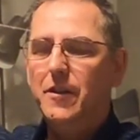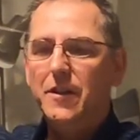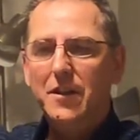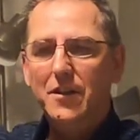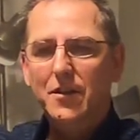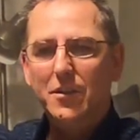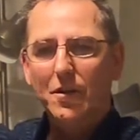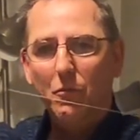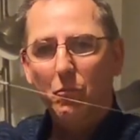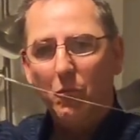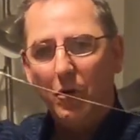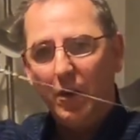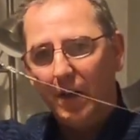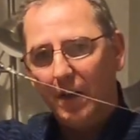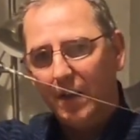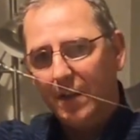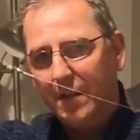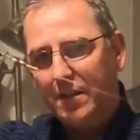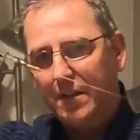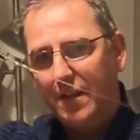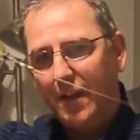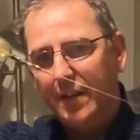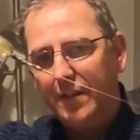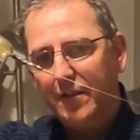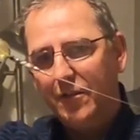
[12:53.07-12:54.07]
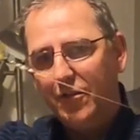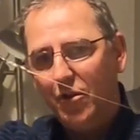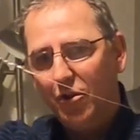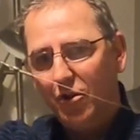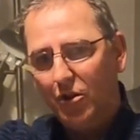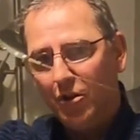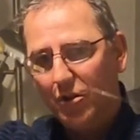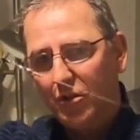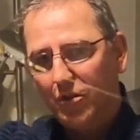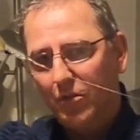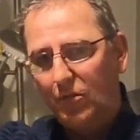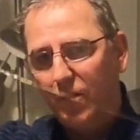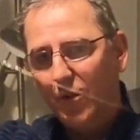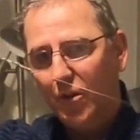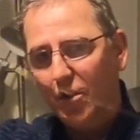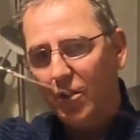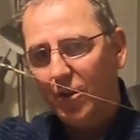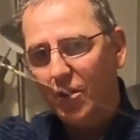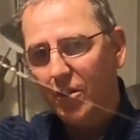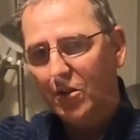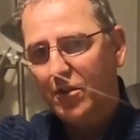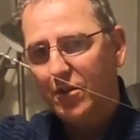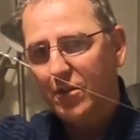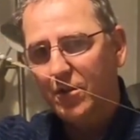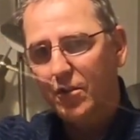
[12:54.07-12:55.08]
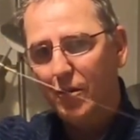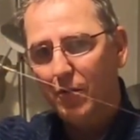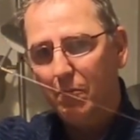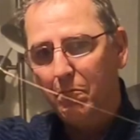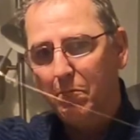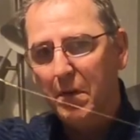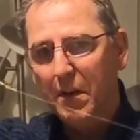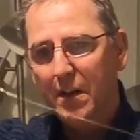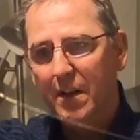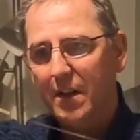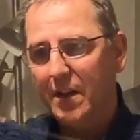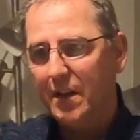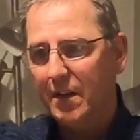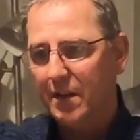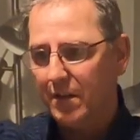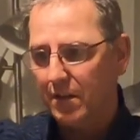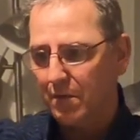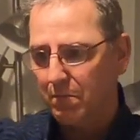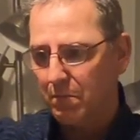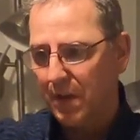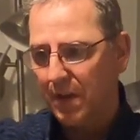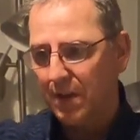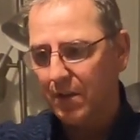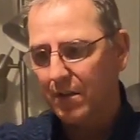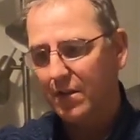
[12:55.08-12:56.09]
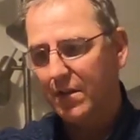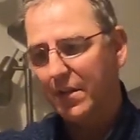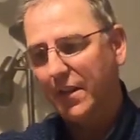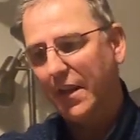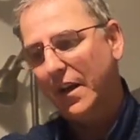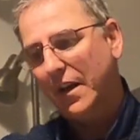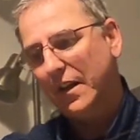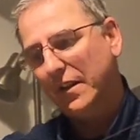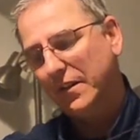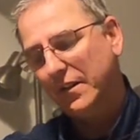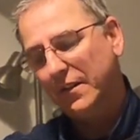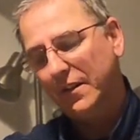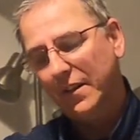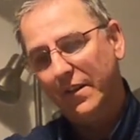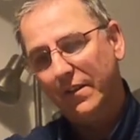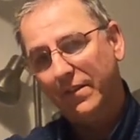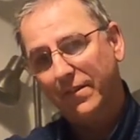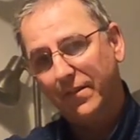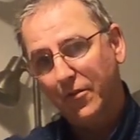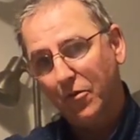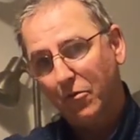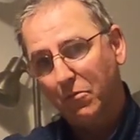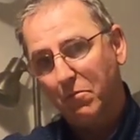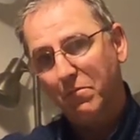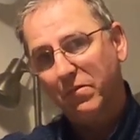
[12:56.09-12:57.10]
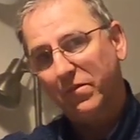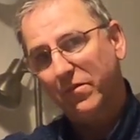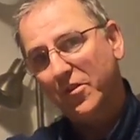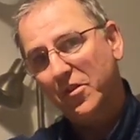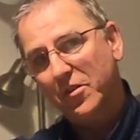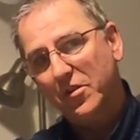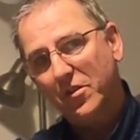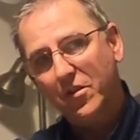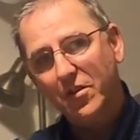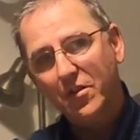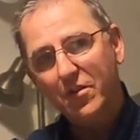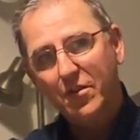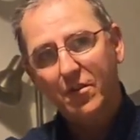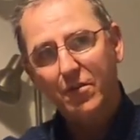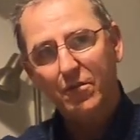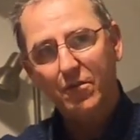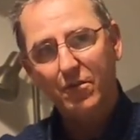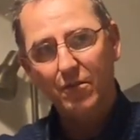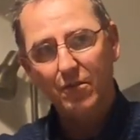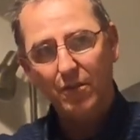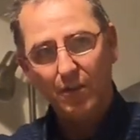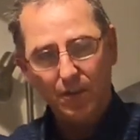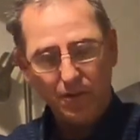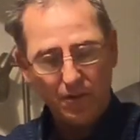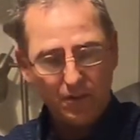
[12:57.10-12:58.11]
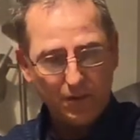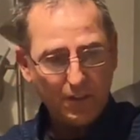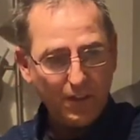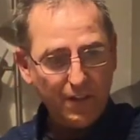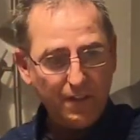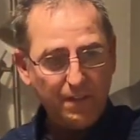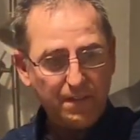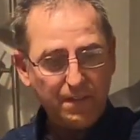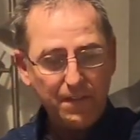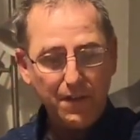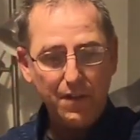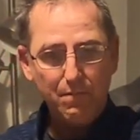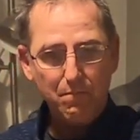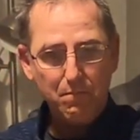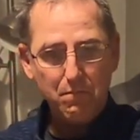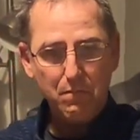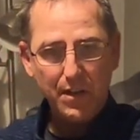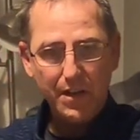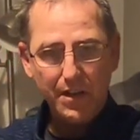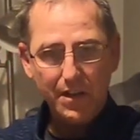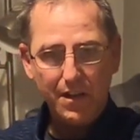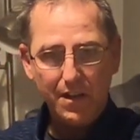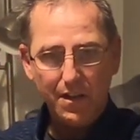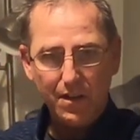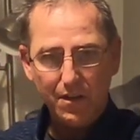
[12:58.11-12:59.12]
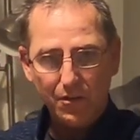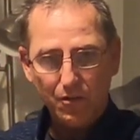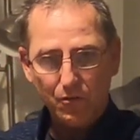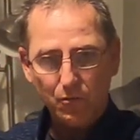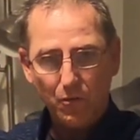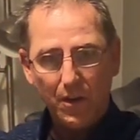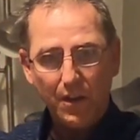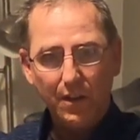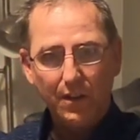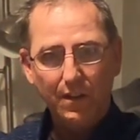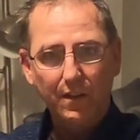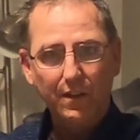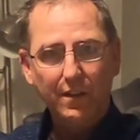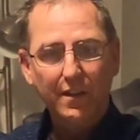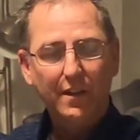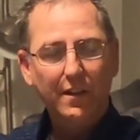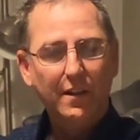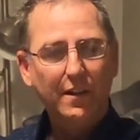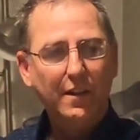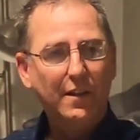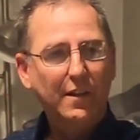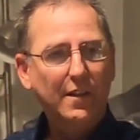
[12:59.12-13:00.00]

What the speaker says: reason why I said nose first to bait is because that'll lift up first, so it's lifting bait as well.